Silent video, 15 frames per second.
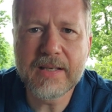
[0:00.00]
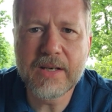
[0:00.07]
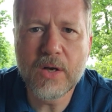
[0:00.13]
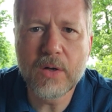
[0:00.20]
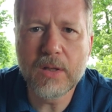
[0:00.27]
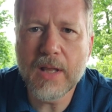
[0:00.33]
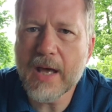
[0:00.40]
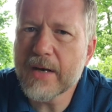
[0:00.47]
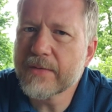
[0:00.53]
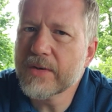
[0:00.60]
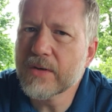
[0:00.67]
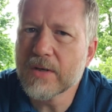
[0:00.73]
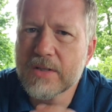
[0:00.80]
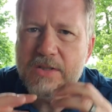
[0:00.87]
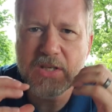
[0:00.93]
I know a lot of
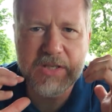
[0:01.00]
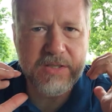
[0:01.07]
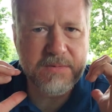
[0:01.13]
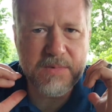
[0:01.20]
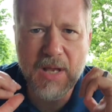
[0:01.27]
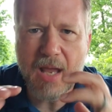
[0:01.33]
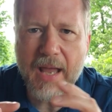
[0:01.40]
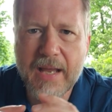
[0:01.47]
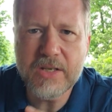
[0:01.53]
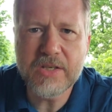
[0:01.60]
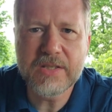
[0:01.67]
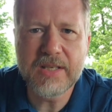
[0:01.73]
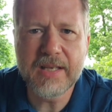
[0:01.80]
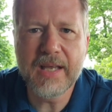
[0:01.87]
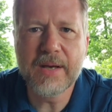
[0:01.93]
you are just
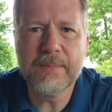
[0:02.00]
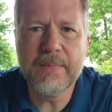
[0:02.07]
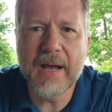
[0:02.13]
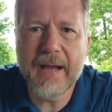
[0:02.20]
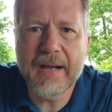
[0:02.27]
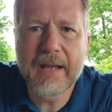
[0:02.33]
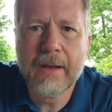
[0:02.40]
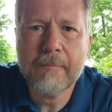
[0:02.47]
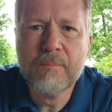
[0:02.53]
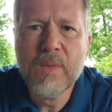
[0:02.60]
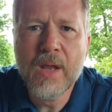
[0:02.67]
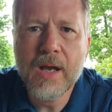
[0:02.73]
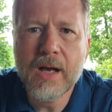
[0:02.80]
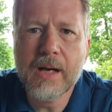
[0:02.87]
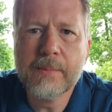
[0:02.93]
anxious to get back,
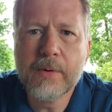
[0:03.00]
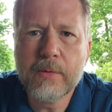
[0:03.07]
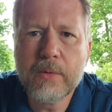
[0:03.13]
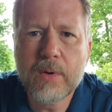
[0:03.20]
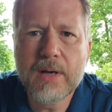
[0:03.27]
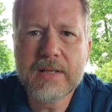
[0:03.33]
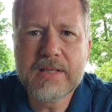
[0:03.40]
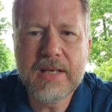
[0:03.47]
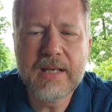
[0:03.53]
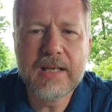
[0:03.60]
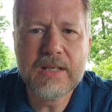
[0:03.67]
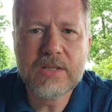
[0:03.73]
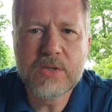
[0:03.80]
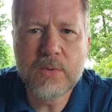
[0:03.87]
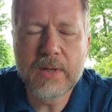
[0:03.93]
but we want to take
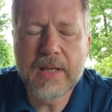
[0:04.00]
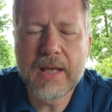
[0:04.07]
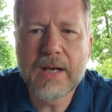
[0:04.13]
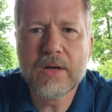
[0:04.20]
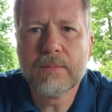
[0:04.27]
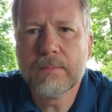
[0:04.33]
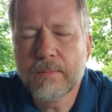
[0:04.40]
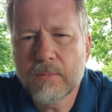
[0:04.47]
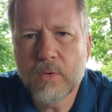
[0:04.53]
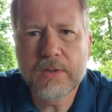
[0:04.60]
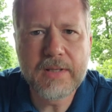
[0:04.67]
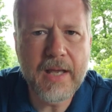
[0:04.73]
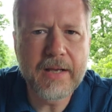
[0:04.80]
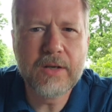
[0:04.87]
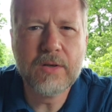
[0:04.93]
into account
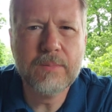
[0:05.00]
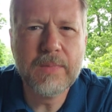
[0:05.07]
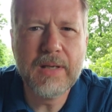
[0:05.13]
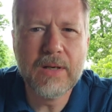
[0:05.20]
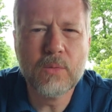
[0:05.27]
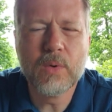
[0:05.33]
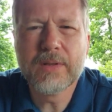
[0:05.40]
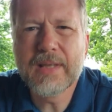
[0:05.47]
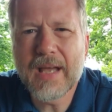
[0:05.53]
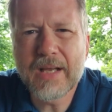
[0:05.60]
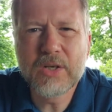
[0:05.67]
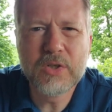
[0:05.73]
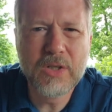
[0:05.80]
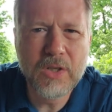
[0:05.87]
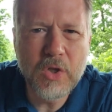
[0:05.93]
what that could mean, what
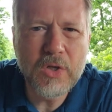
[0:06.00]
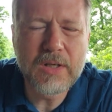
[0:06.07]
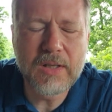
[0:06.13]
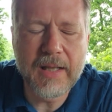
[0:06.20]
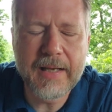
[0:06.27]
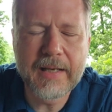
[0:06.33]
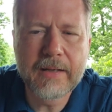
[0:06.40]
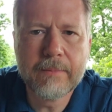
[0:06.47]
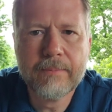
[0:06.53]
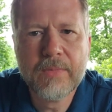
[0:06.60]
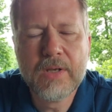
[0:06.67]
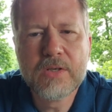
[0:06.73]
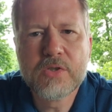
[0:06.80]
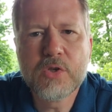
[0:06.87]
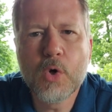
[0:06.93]
that could look like.
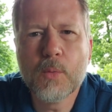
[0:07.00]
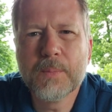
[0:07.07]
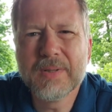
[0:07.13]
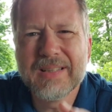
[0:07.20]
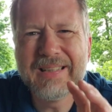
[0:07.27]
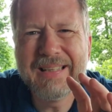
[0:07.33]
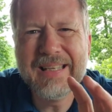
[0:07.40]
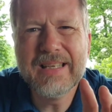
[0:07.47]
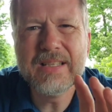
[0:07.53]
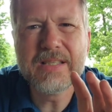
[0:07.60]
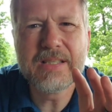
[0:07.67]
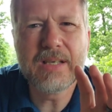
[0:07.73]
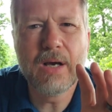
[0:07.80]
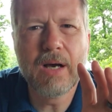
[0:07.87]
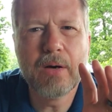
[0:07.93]
So
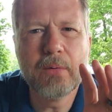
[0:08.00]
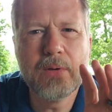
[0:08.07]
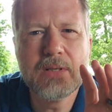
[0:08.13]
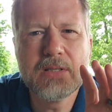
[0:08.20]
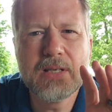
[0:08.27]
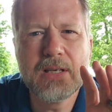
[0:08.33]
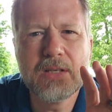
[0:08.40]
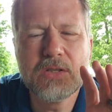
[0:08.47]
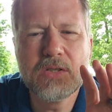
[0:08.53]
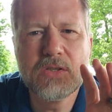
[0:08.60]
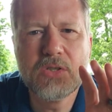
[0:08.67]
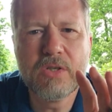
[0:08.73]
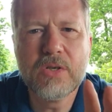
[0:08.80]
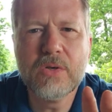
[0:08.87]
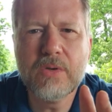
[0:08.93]
please, we sent
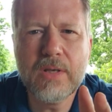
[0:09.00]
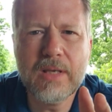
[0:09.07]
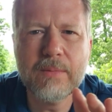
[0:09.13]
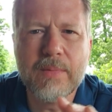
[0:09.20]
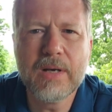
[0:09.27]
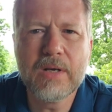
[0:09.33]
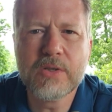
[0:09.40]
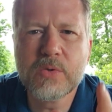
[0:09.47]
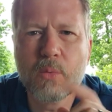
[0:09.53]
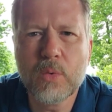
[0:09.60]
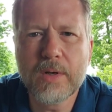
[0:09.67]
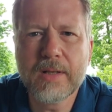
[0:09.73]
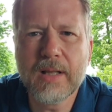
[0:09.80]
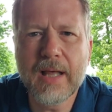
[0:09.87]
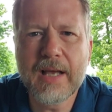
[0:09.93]
2 emails,
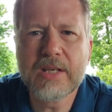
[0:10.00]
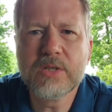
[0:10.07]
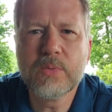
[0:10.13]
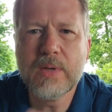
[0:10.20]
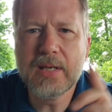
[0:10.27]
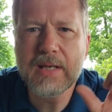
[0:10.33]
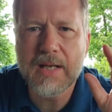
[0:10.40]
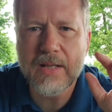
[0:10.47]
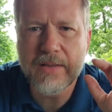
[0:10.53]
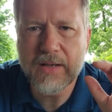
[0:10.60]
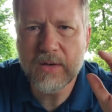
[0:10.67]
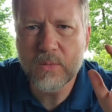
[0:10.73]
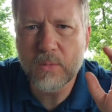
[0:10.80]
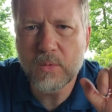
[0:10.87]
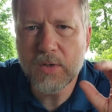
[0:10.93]
one last week and
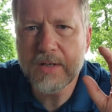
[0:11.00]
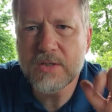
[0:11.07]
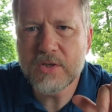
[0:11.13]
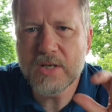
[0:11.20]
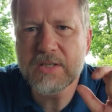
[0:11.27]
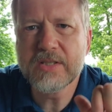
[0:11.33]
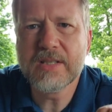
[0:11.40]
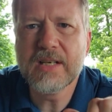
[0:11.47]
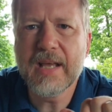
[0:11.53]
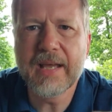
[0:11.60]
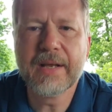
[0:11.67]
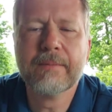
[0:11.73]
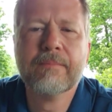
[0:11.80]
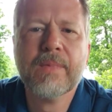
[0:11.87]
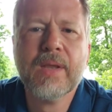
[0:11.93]
then one just today.